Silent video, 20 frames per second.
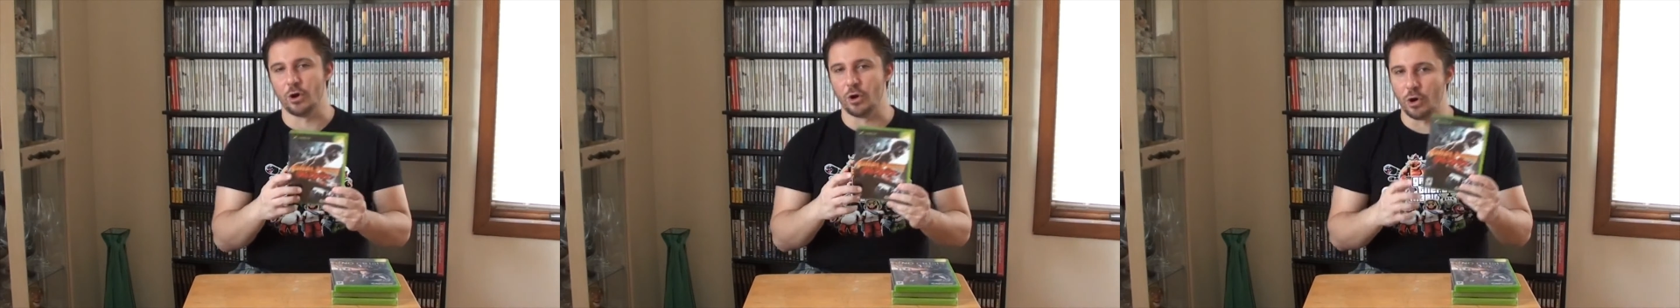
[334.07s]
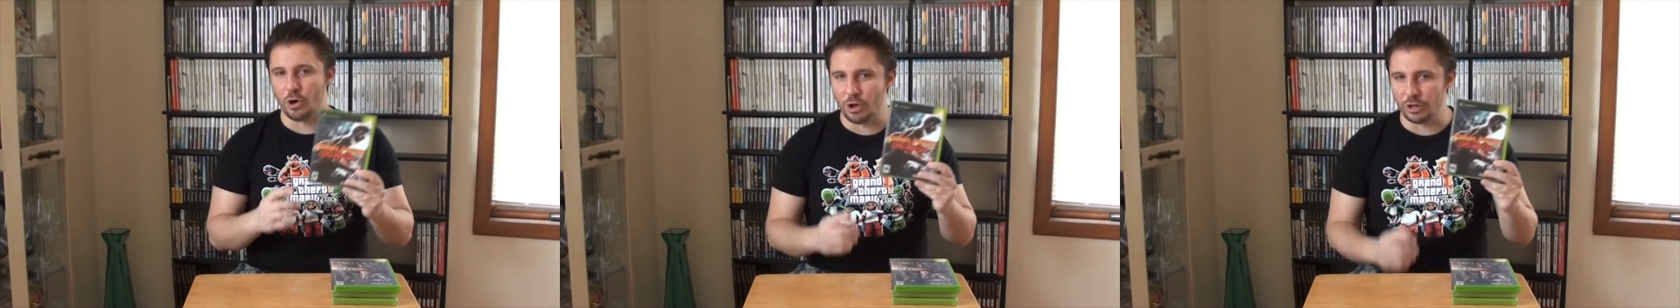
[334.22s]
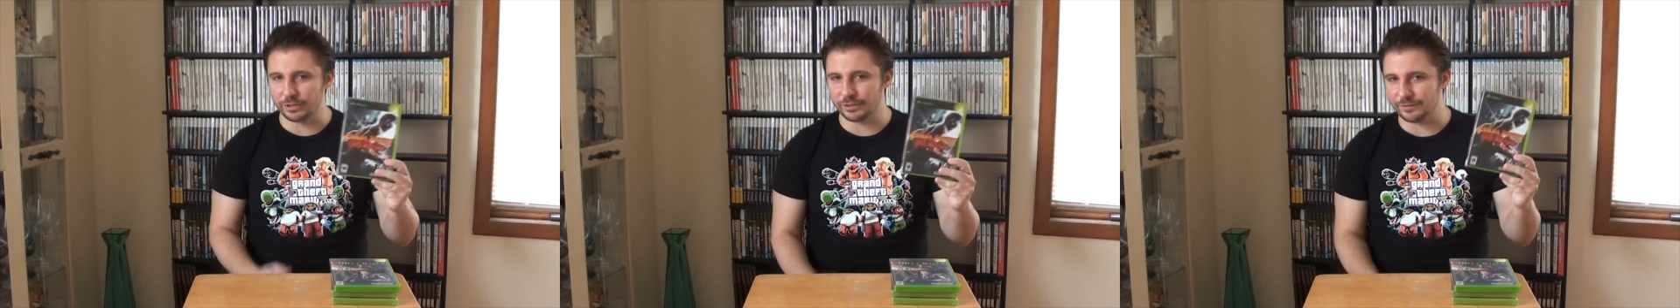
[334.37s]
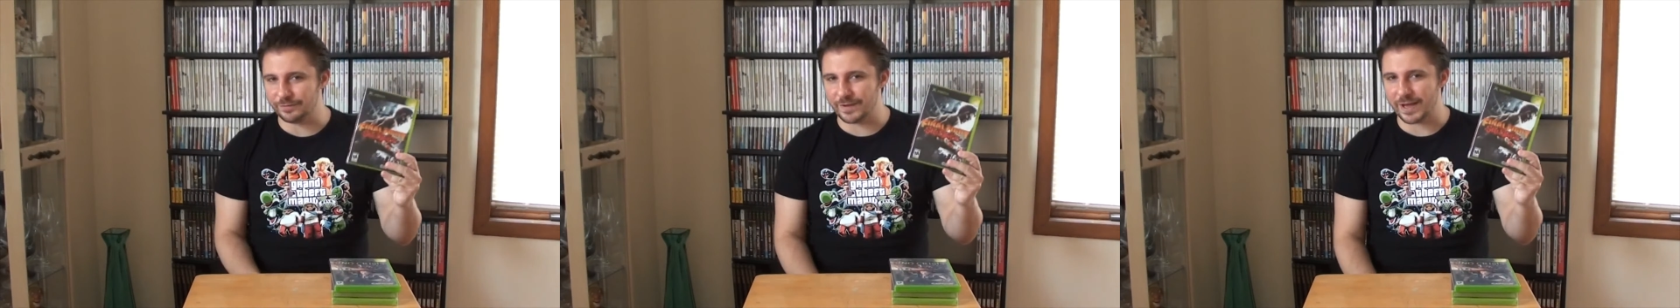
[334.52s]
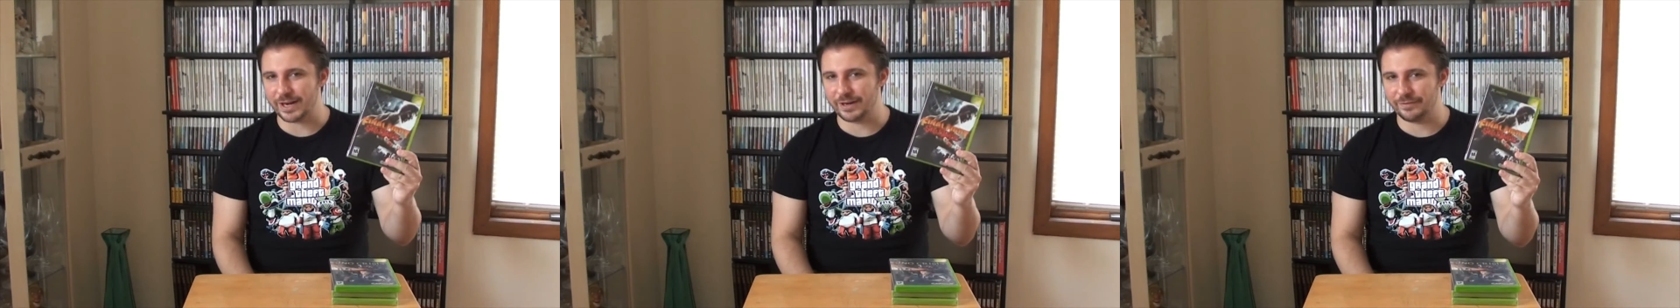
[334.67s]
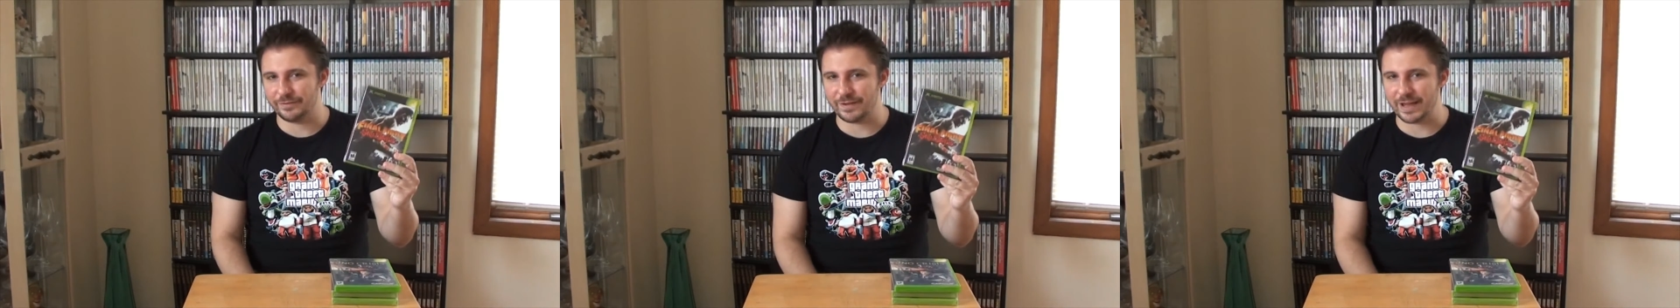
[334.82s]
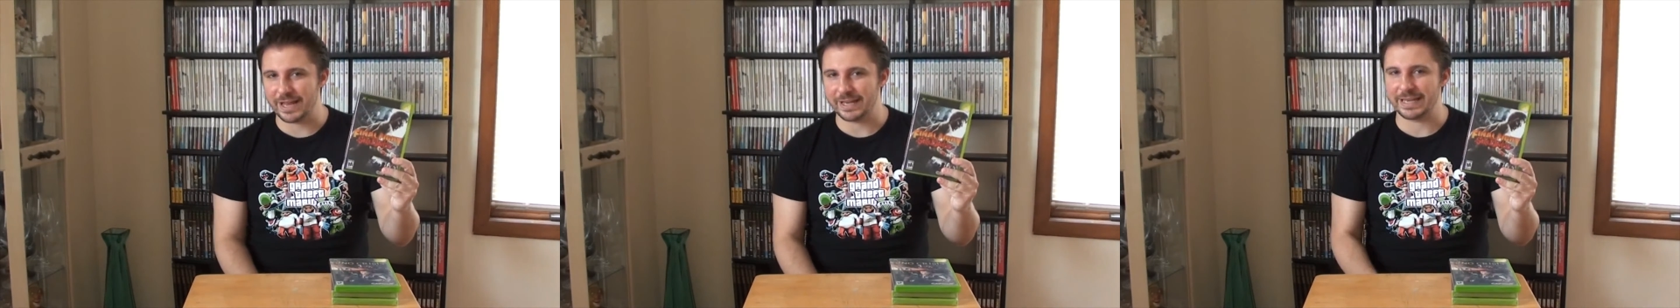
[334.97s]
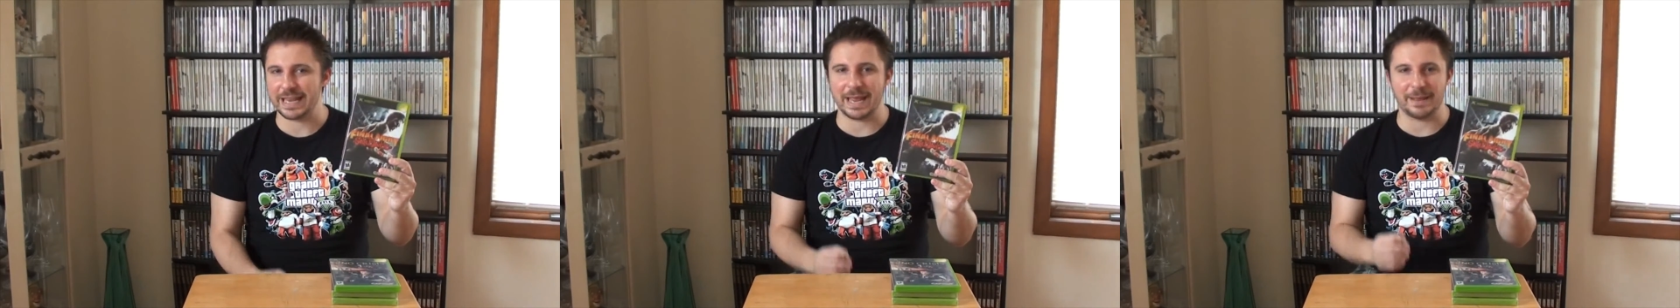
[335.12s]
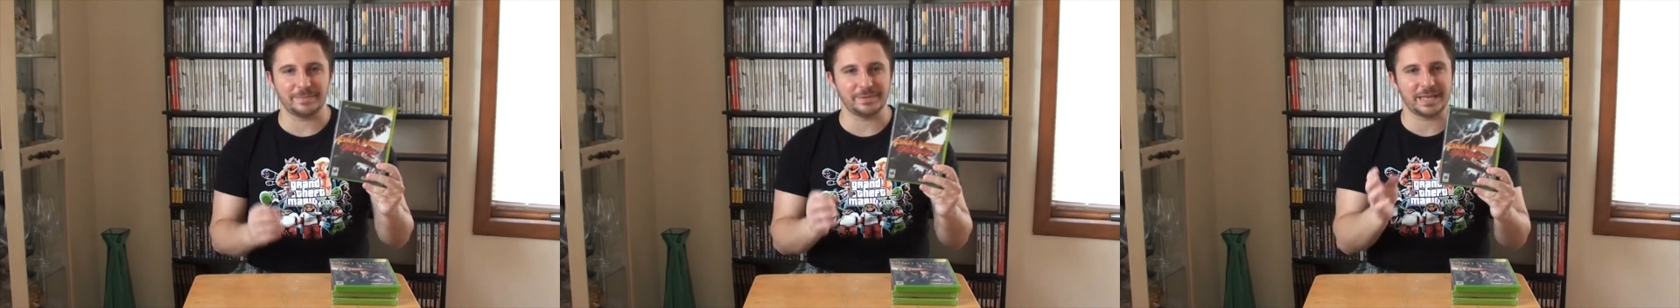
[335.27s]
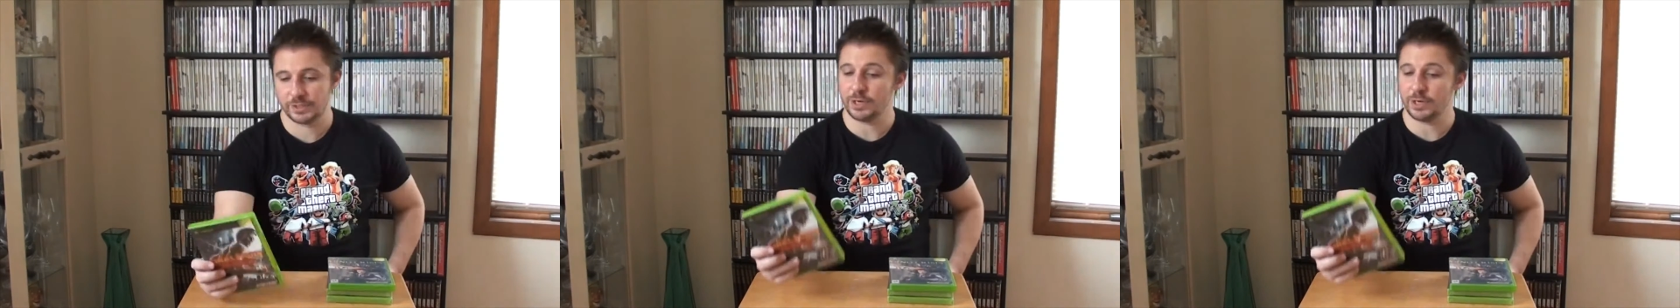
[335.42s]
all the Final Fight games.